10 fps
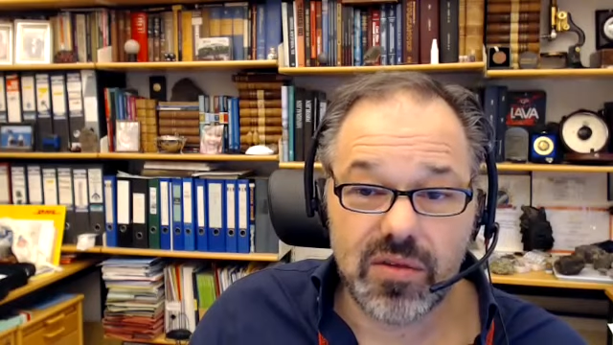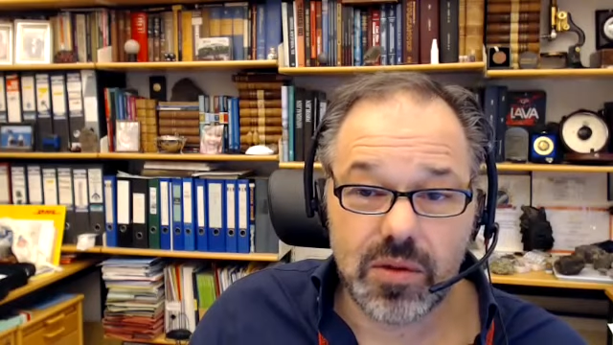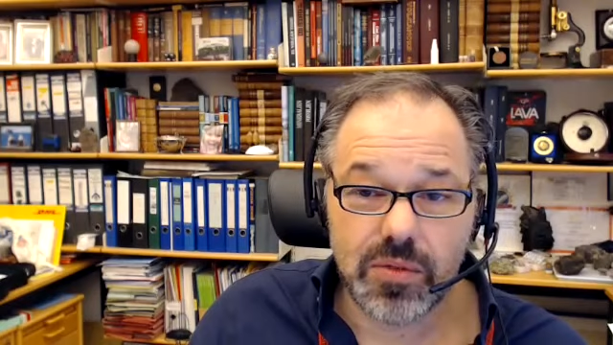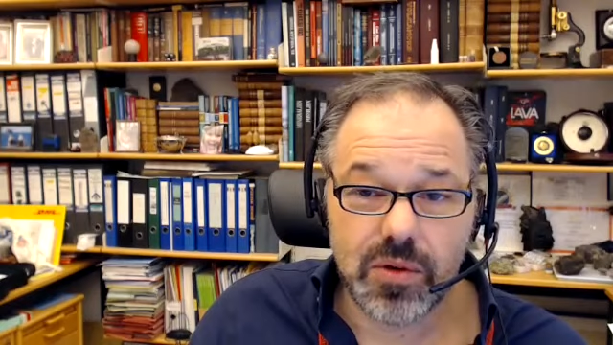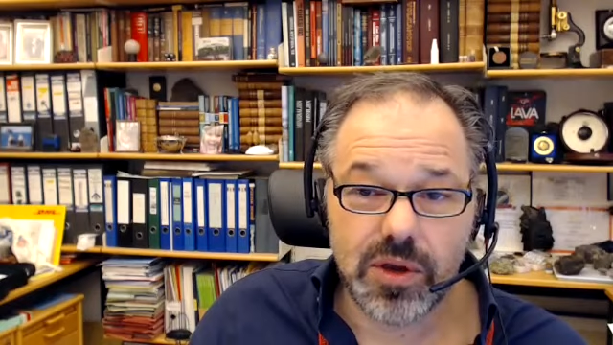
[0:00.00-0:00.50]
is
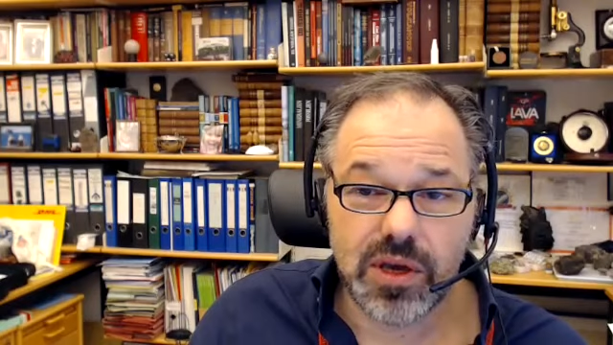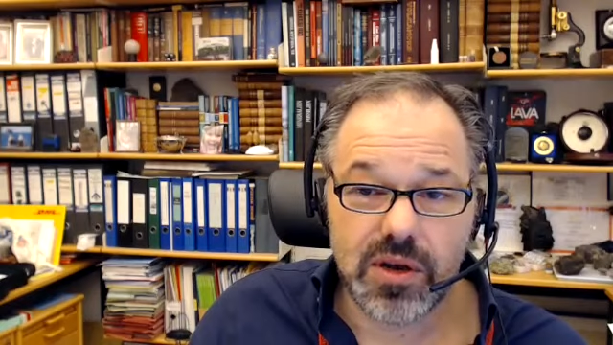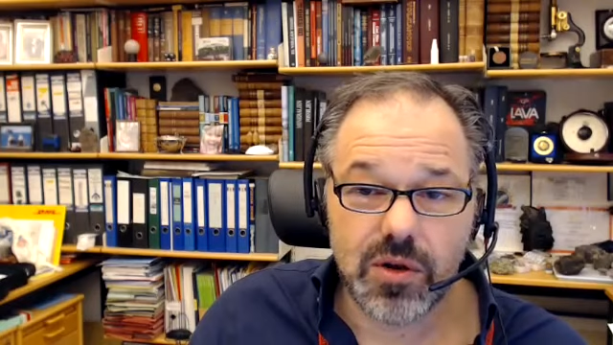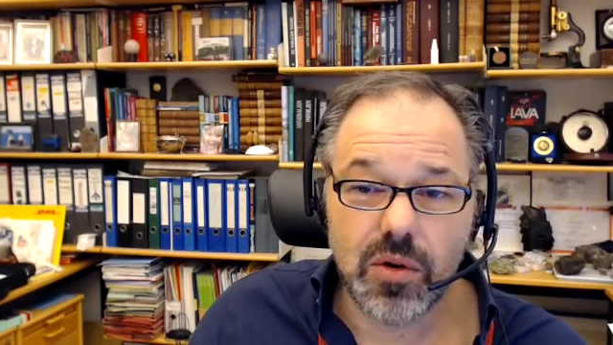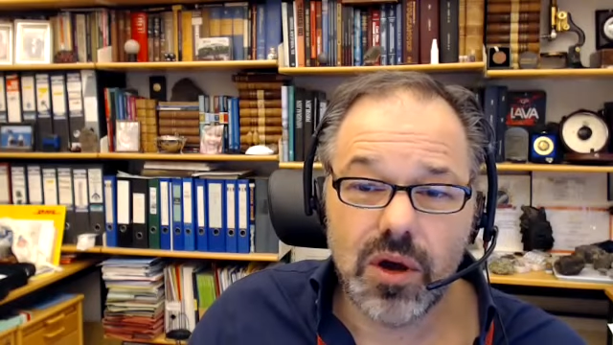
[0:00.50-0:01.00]
something we can
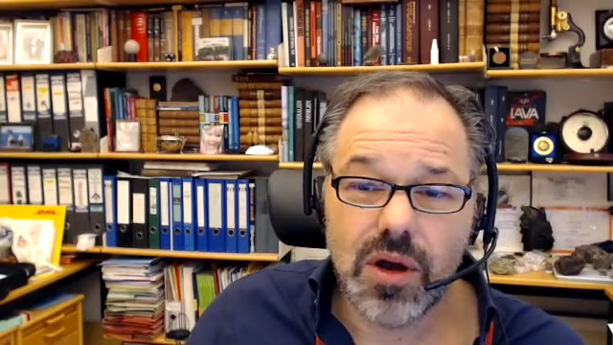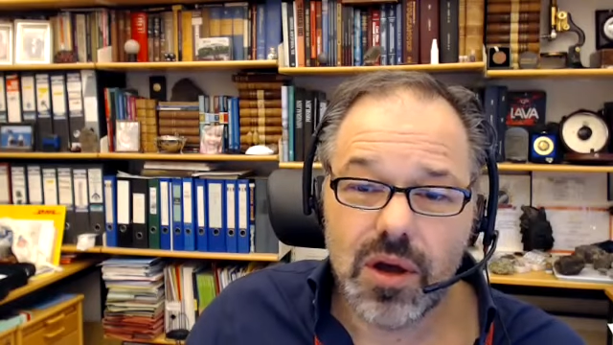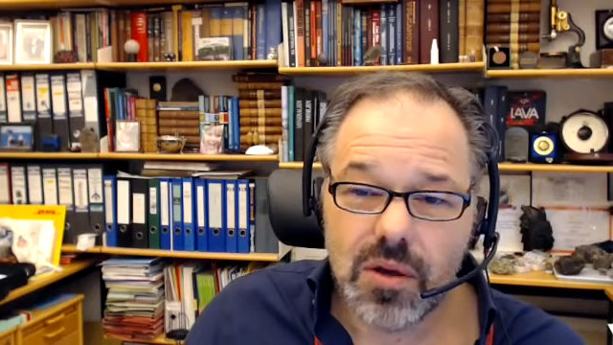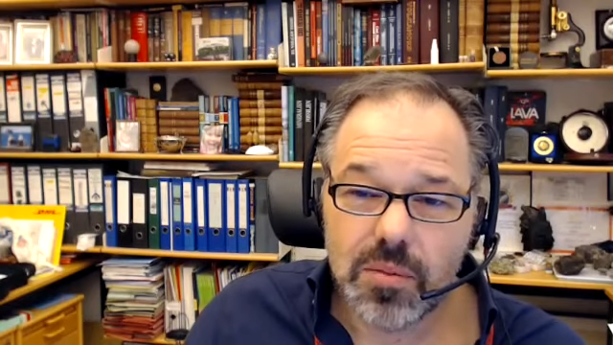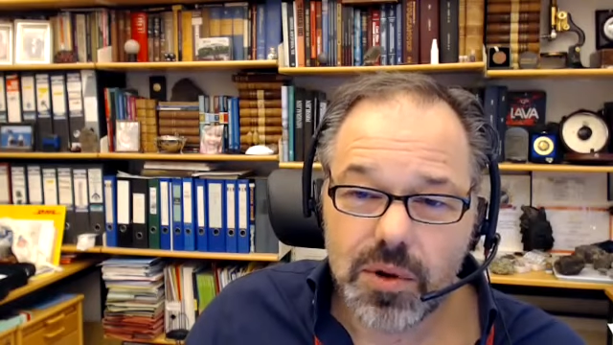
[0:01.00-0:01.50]
do,
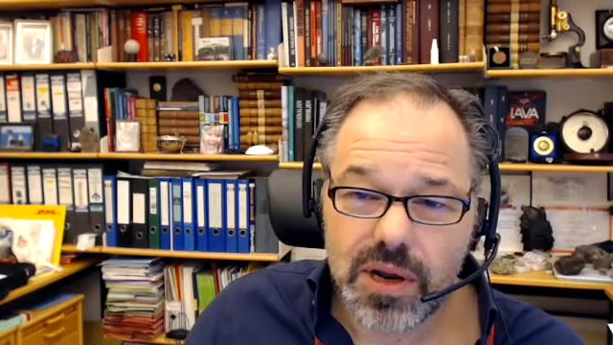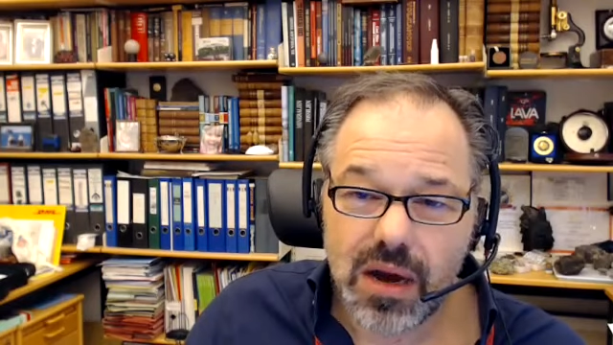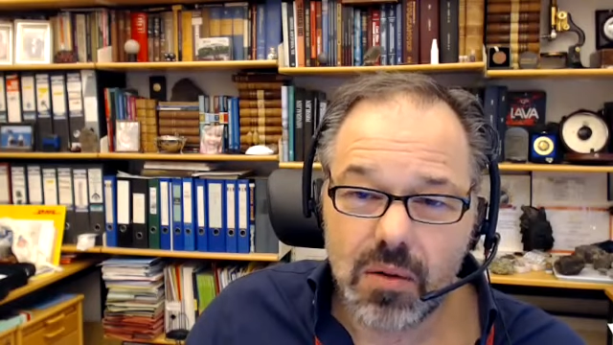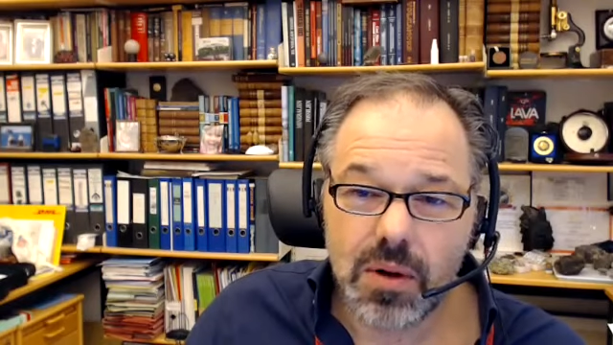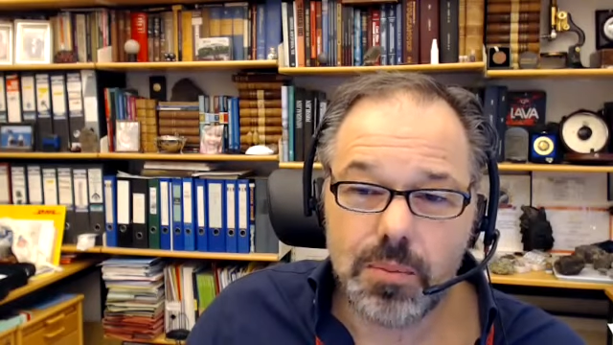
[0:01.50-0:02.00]
but
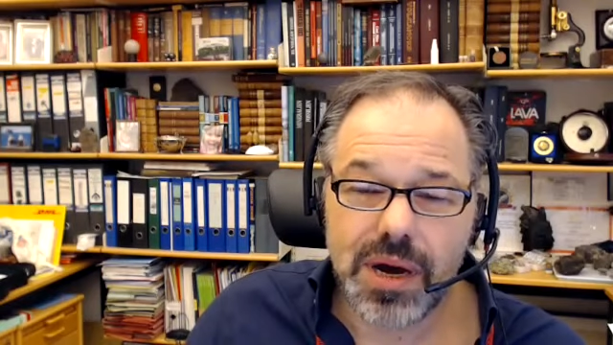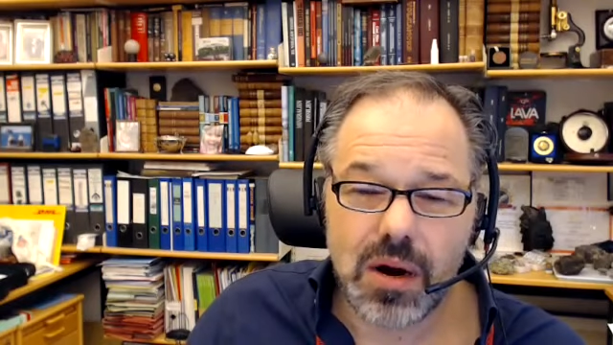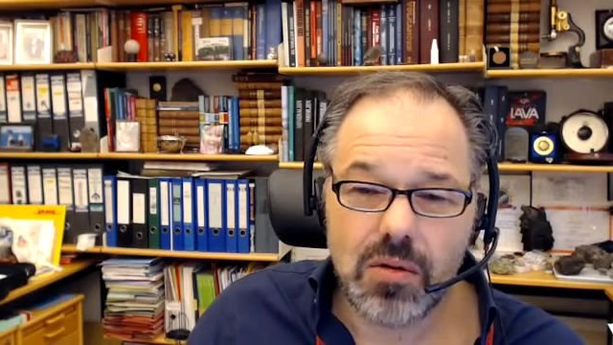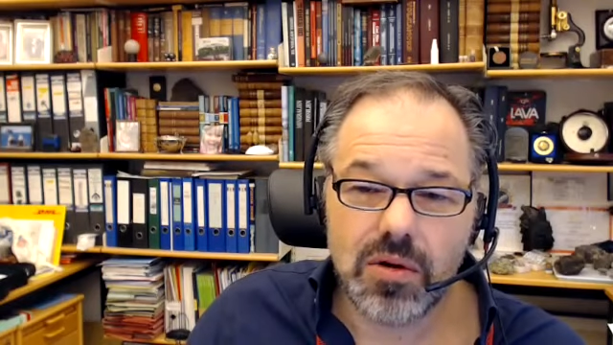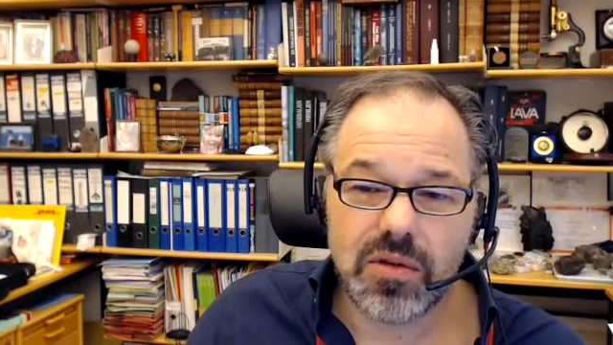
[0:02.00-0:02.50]
our
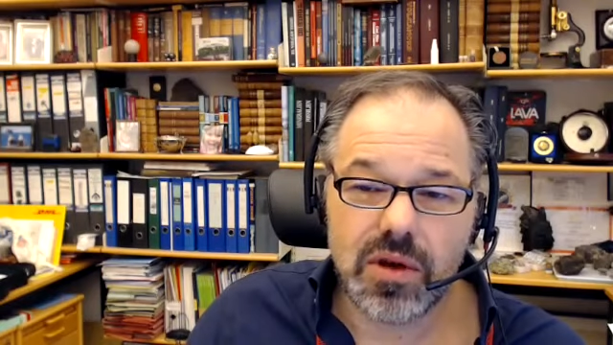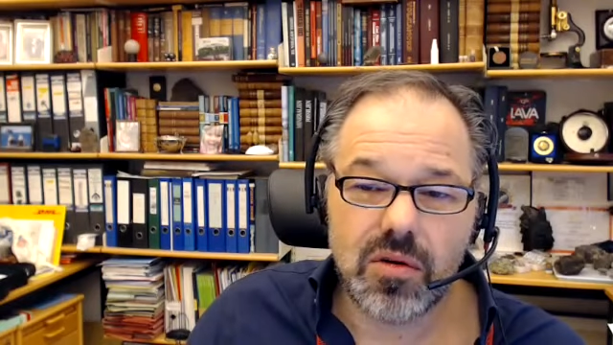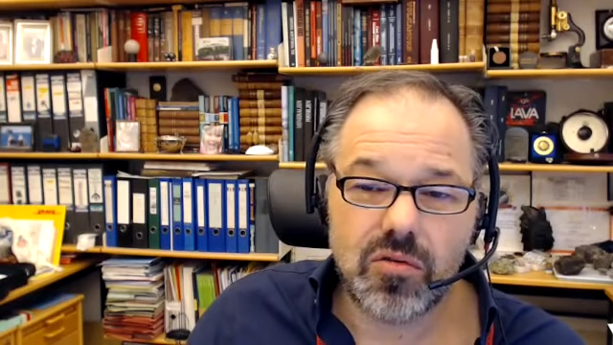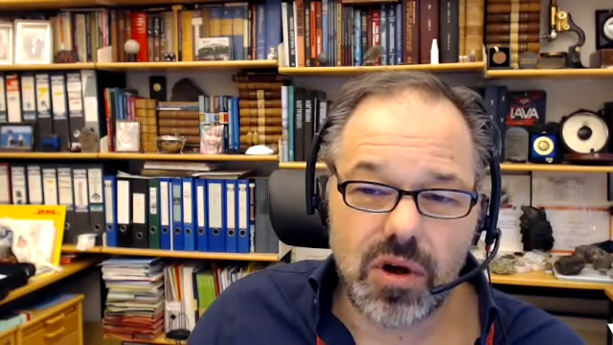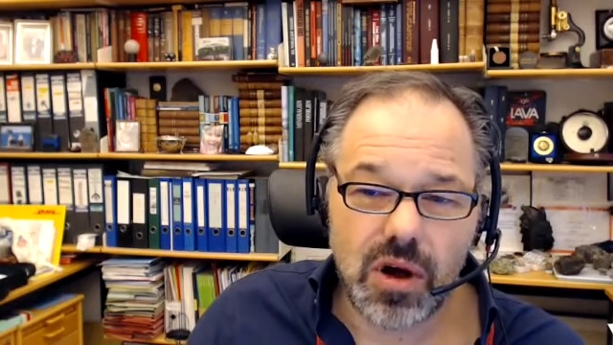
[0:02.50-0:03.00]
powers
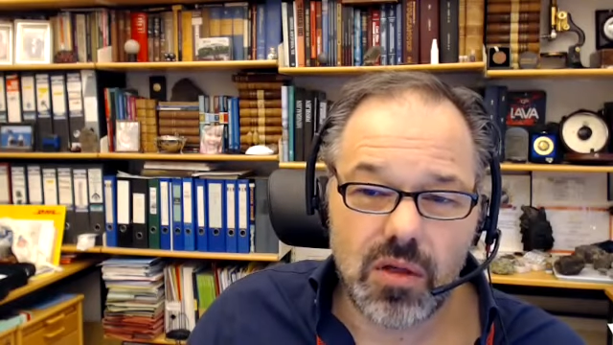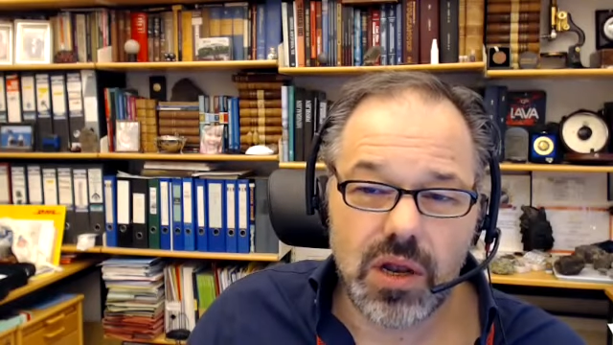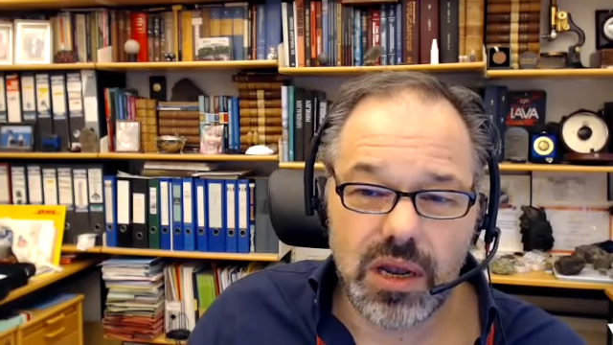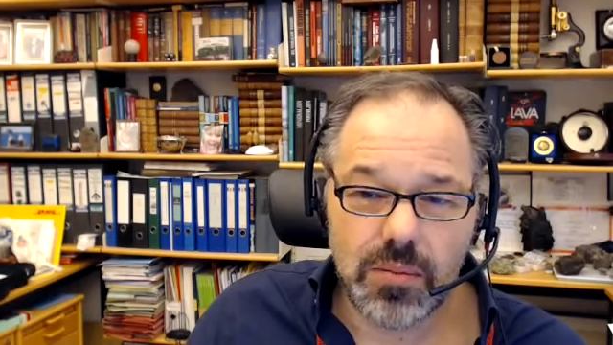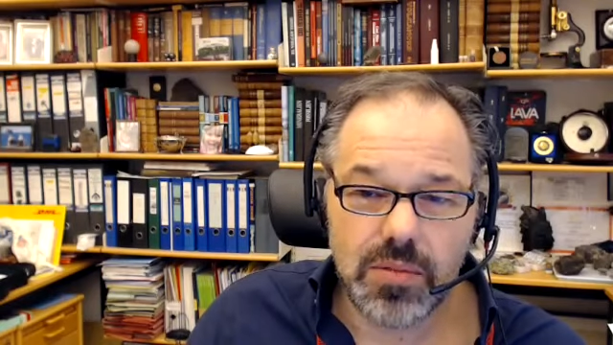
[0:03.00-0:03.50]
are rather
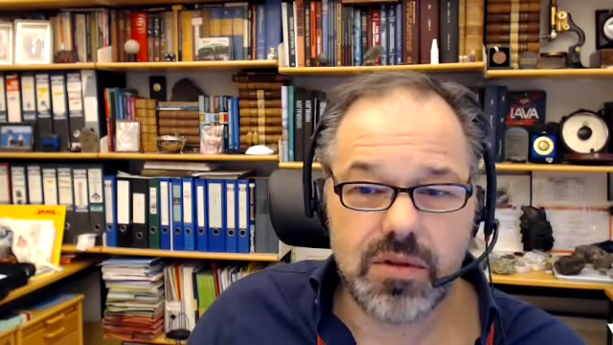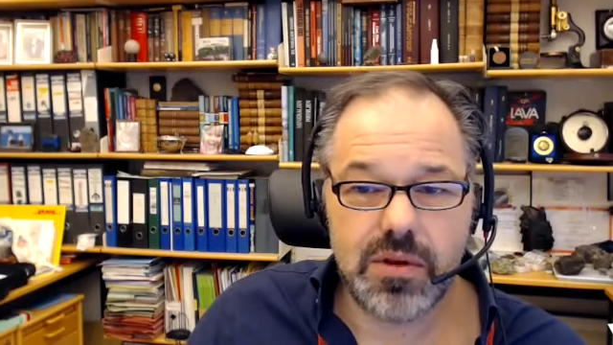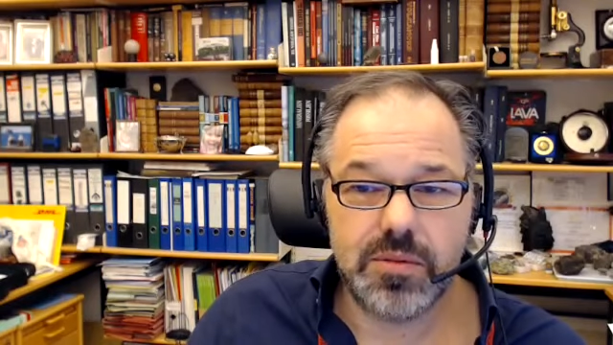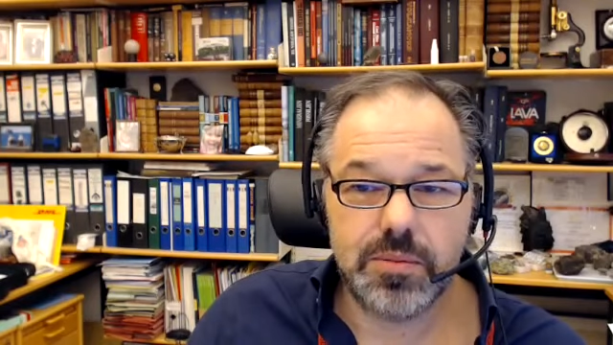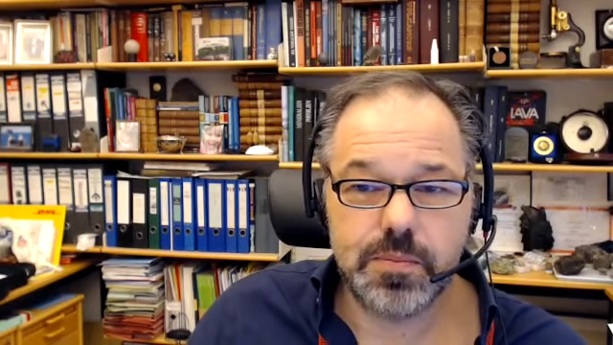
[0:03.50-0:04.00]
limited.
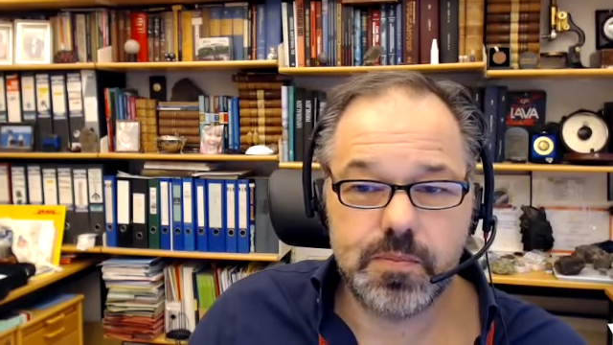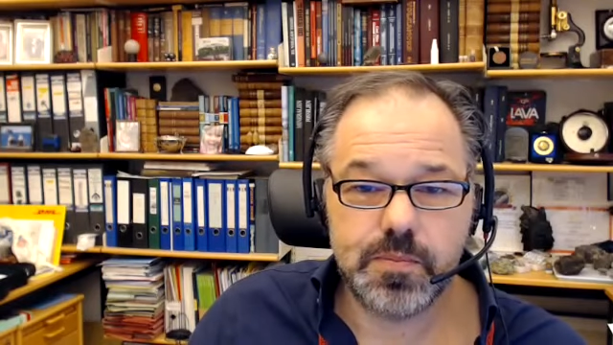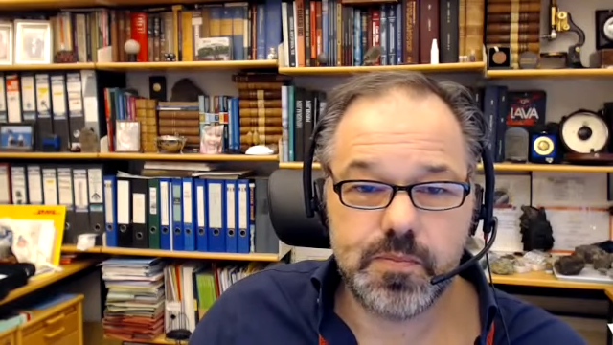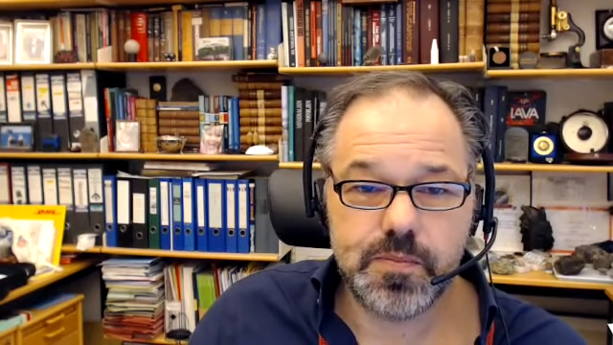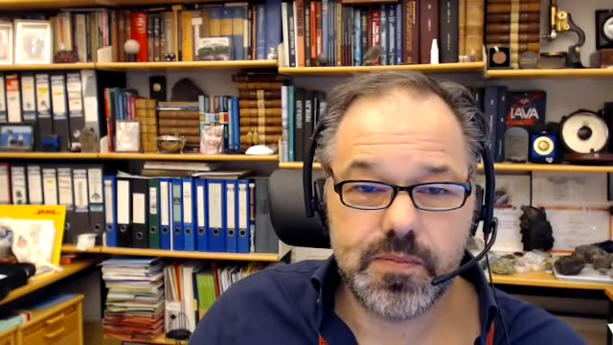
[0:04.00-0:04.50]

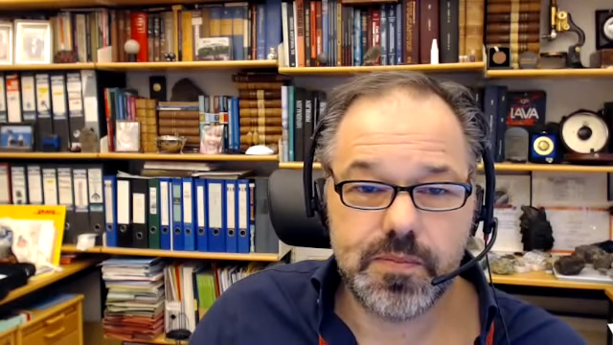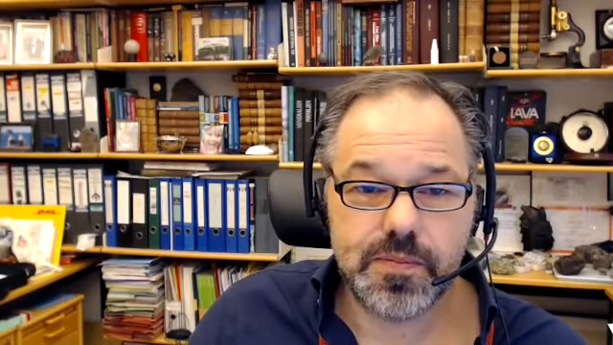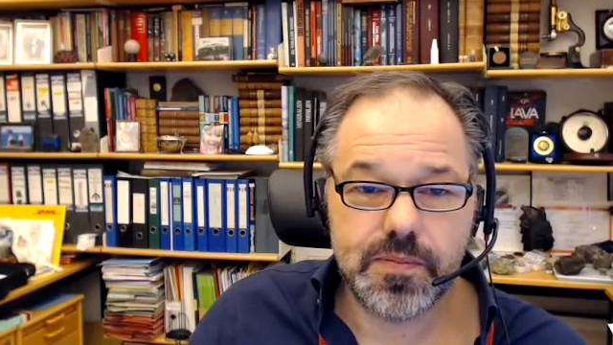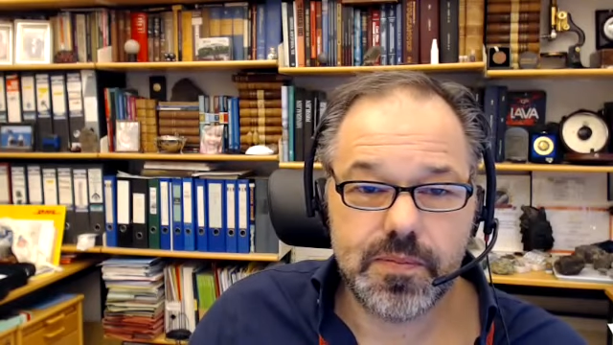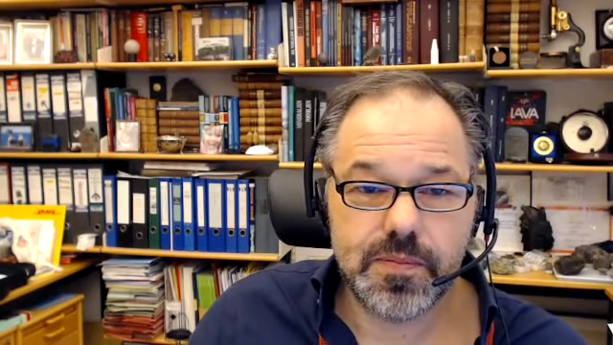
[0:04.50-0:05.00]
Mm -hmm.